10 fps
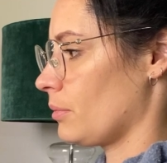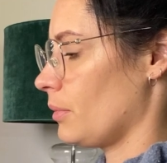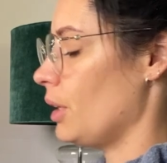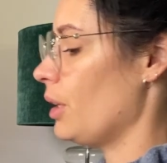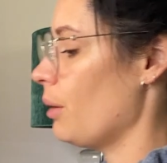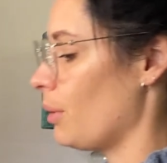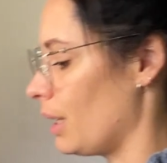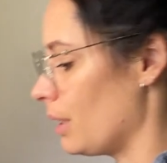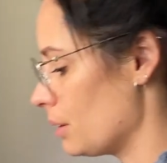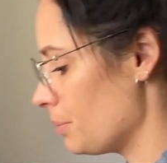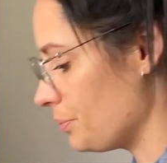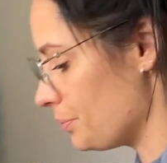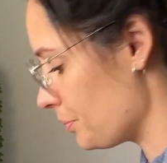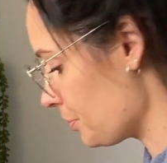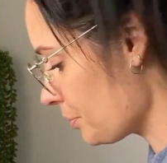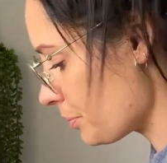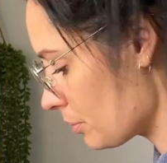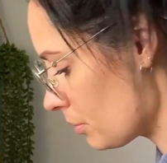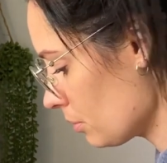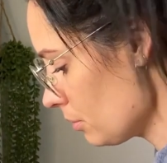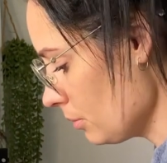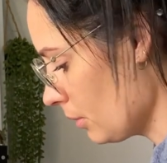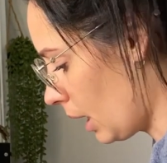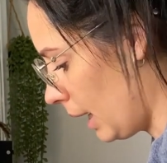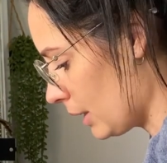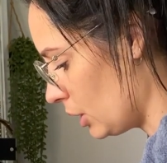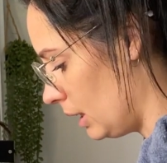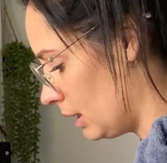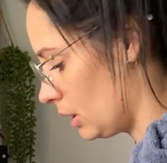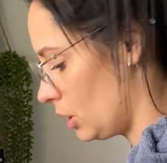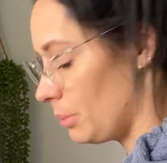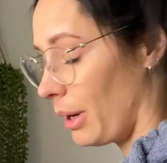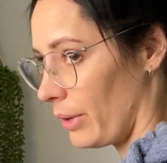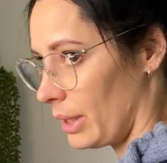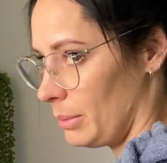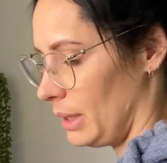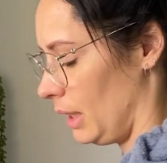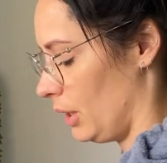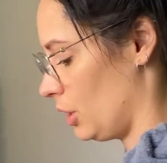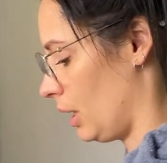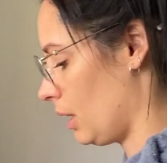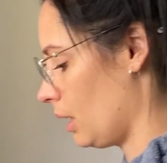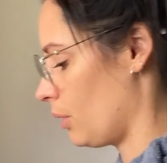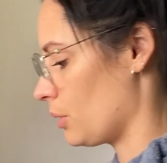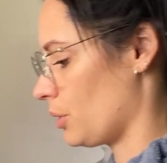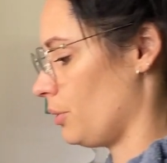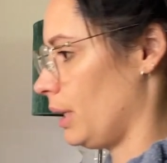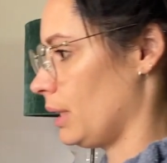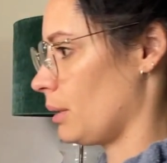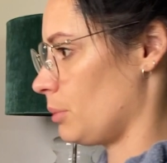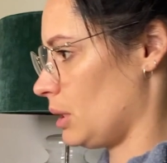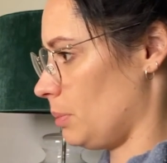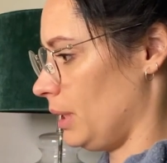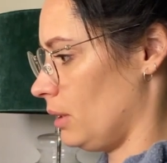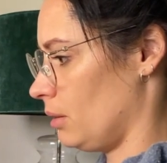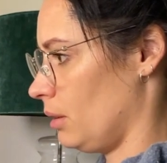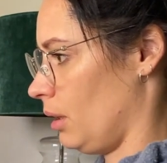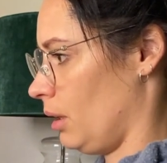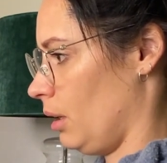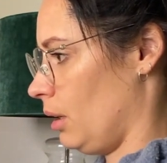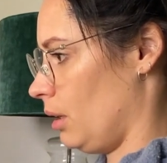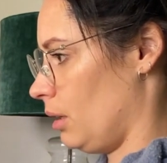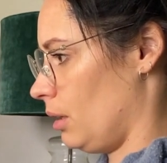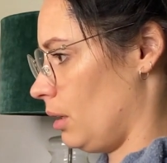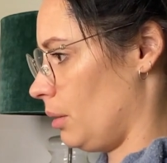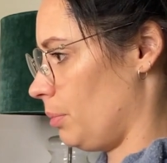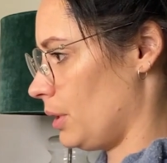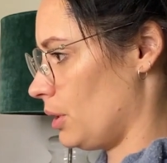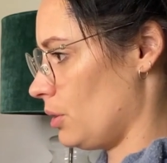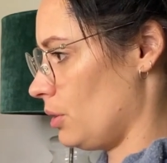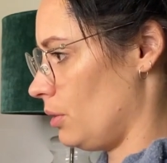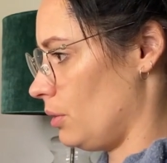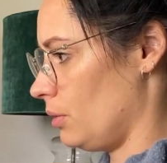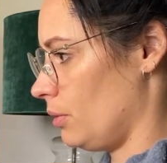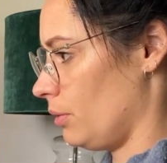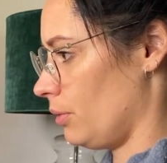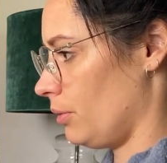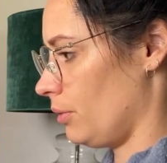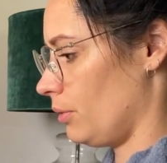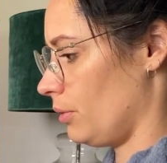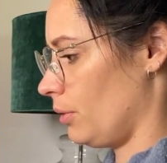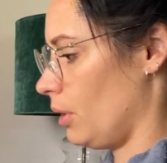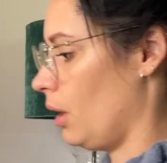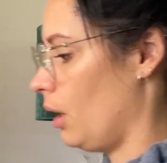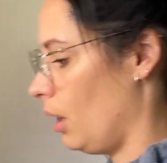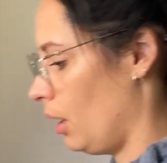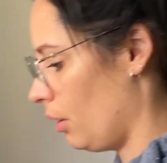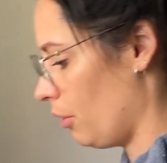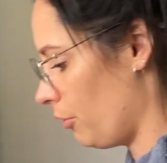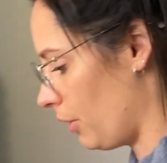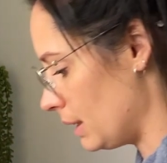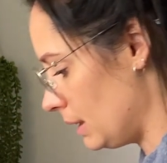you know what? Actually, listen to my recommendation. I think I was correct. So I'm just being a bit too fussy